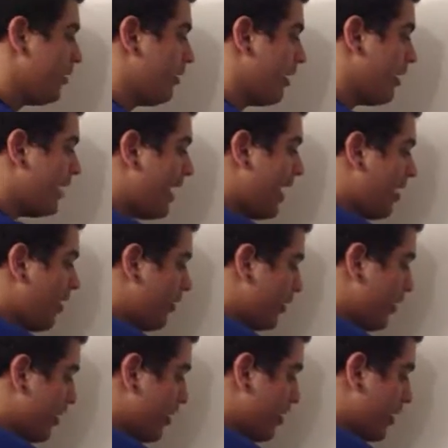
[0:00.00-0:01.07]
And now
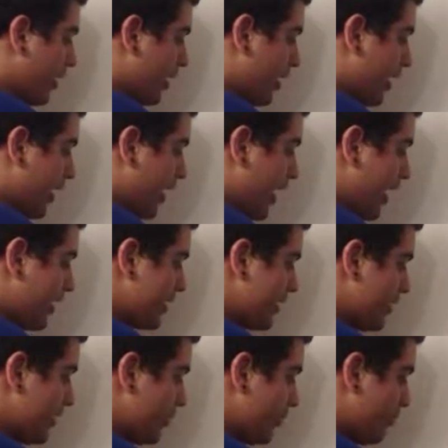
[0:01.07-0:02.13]
it has
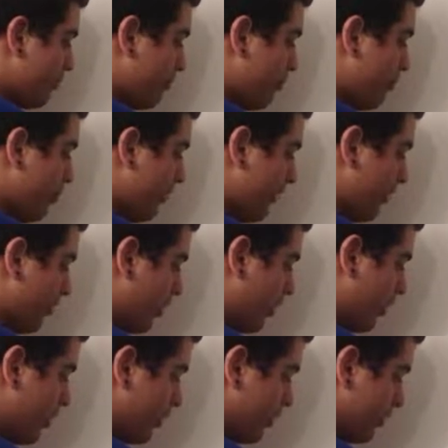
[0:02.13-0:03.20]
little points on
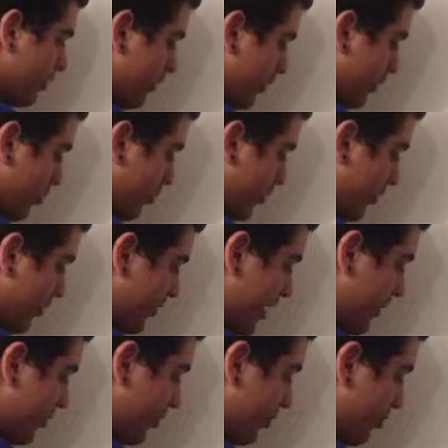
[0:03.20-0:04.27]
it, little
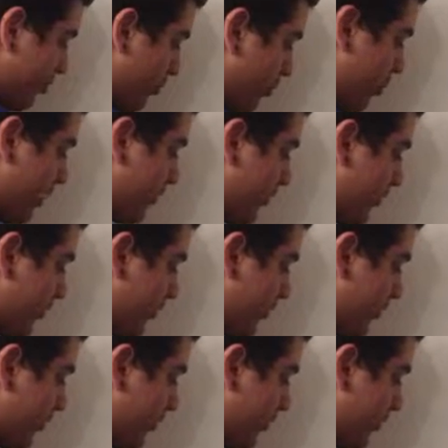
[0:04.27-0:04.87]
receptor points,